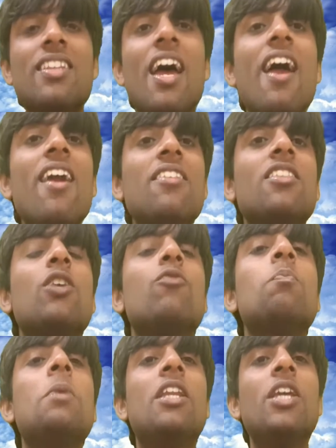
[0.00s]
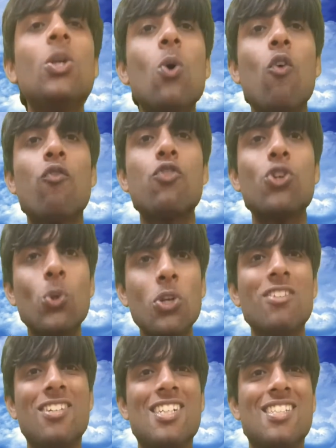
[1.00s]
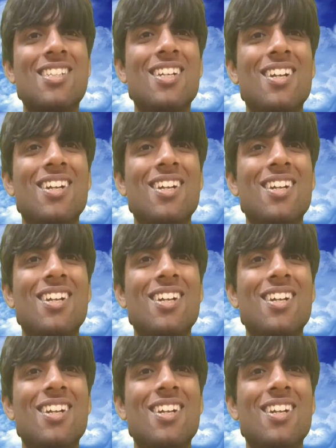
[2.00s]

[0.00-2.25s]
that the meaning of universe,